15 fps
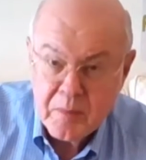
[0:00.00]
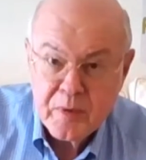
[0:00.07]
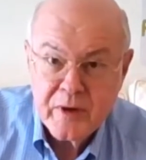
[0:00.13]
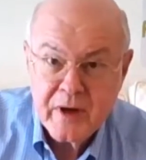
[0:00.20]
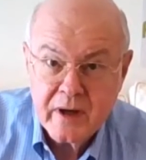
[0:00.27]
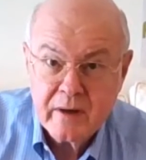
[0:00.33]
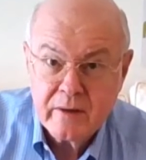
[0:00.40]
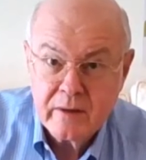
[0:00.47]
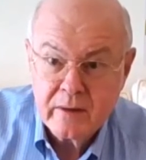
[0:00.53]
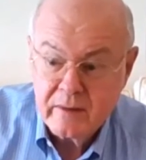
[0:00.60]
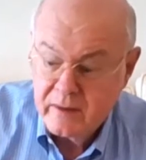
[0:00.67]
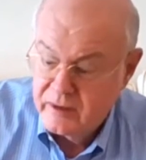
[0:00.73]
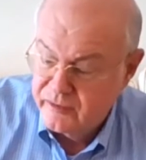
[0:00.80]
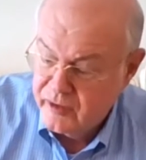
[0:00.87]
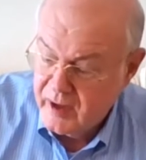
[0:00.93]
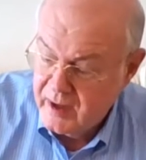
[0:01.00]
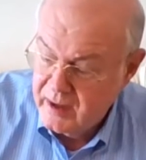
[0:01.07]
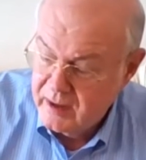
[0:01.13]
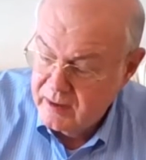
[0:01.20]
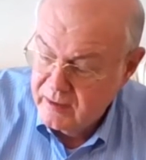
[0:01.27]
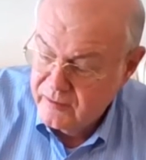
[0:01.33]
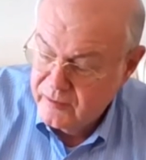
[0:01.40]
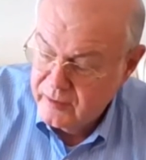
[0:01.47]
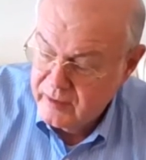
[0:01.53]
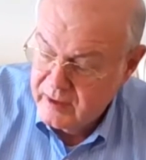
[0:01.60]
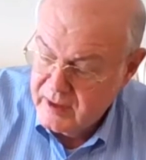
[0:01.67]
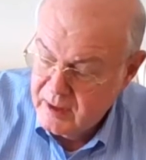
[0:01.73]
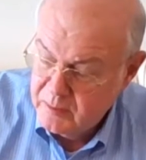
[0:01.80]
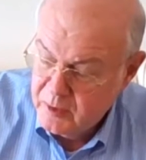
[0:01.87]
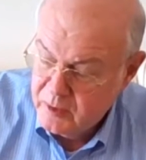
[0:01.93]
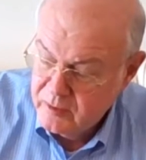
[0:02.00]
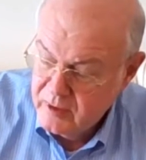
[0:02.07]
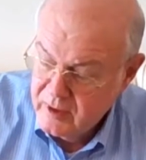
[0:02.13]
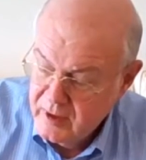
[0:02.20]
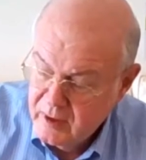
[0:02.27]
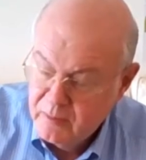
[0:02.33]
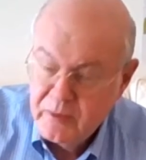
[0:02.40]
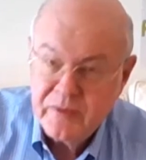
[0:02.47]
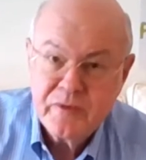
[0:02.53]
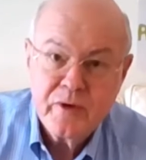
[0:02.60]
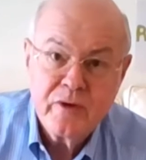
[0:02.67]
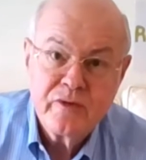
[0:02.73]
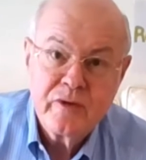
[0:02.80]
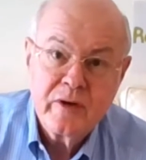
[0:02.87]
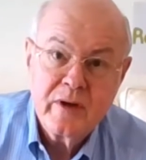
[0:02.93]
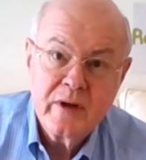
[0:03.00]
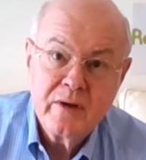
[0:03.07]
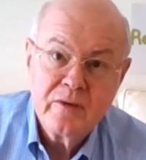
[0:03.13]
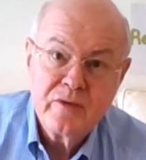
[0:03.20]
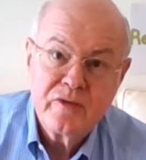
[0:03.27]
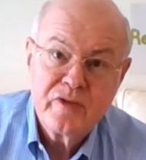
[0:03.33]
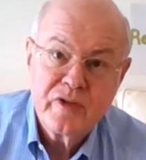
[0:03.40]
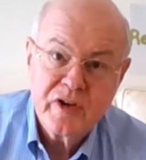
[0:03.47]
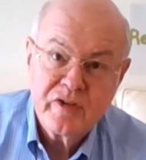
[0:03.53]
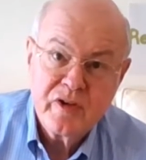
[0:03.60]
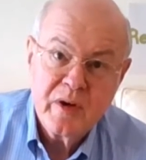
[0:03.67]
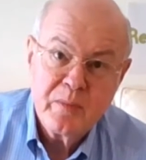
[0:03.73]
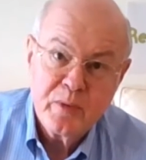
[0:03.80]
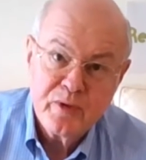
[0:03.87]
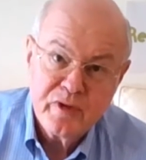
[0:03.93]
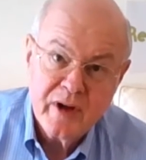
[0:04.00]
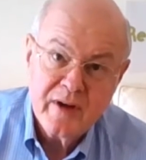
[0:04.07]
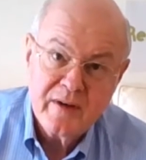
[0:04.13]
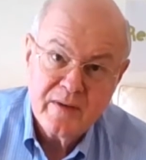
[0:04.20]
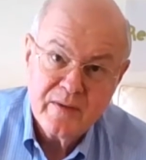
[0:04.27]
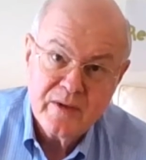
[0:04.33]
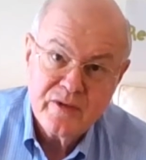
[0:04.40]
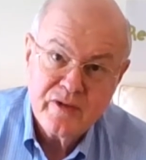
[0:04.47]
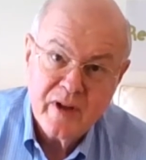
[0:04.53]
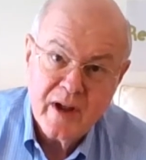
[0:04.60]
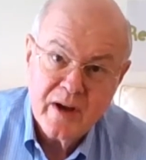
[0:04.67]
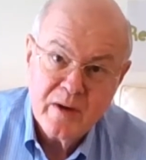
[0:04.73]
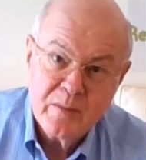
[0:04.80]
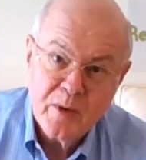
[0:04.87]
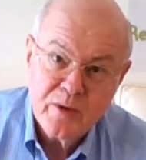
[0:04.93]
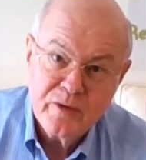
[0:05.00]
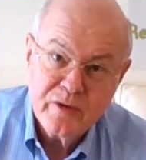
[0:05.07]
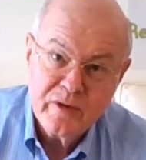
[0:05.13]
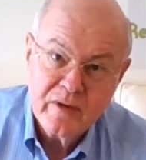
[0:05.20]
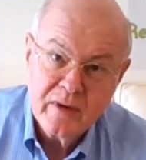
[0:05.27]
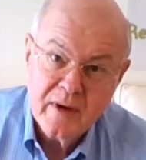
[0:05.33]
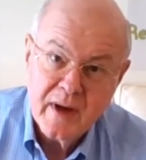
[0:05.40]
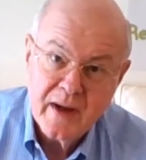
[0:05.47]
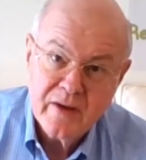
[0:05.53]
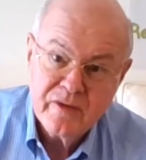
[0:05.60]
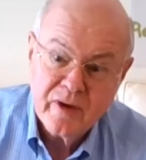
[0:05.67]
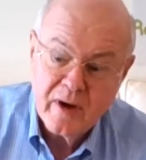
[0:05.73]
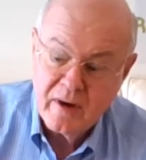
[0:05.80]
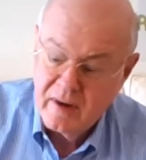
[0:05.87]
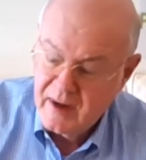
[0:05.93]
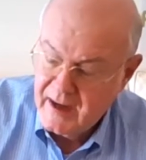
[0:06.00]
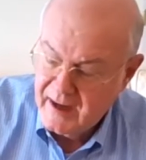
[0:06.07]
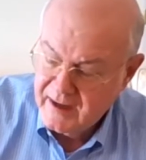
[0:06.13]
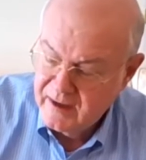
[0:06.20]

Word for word: our particular design here for the demo we've chosen to use 60% of the slider motion as our